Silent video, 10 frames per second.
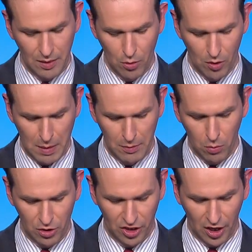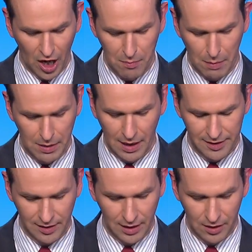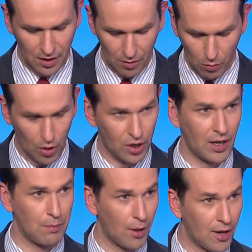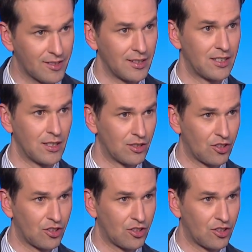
more that people watching at home might be asking, what can I personally do to